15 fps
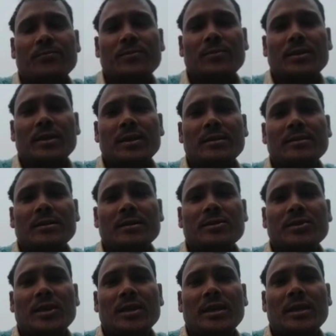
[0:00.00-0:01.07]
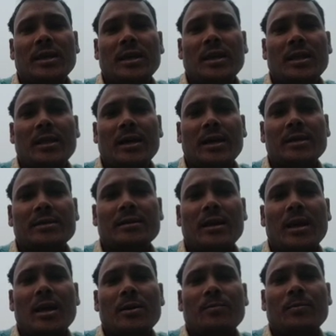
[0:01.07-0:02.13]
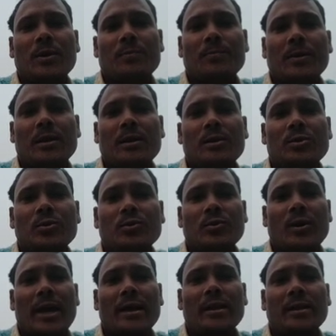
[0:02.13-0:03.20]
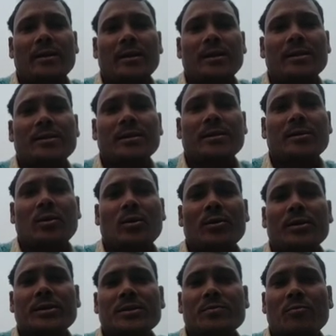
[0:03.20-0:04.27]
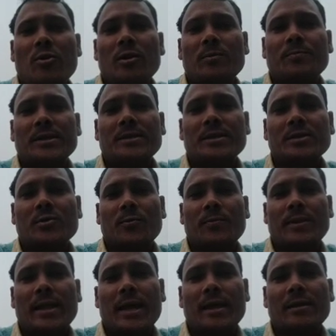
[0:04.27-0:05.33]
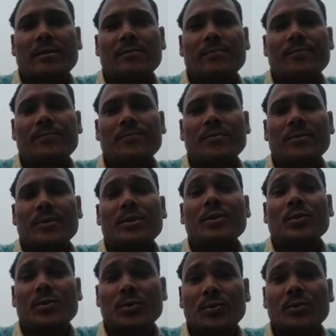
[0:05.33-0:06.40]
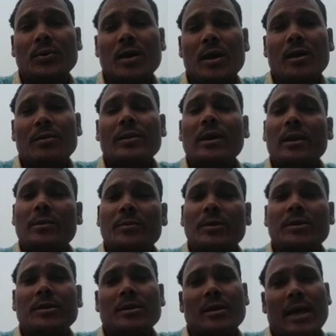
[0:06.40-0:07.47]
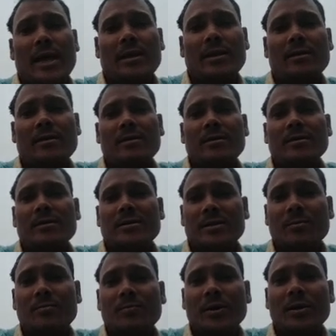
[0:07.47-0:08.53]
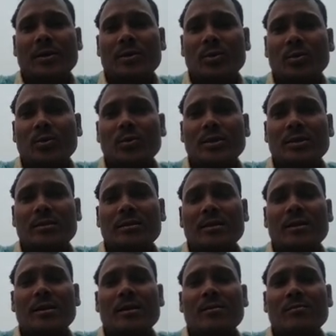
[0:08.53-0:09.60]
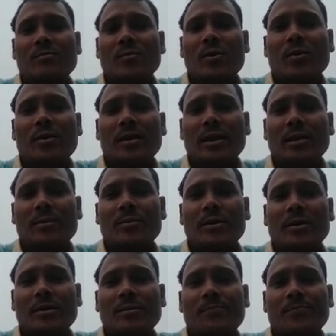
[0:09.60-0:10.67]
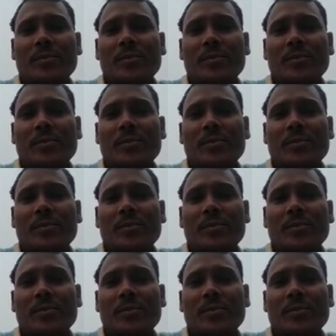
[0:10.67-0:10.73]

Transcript: In such areas, people do agriculture on small pieces of land due to the limited land. Simple tools, more labor.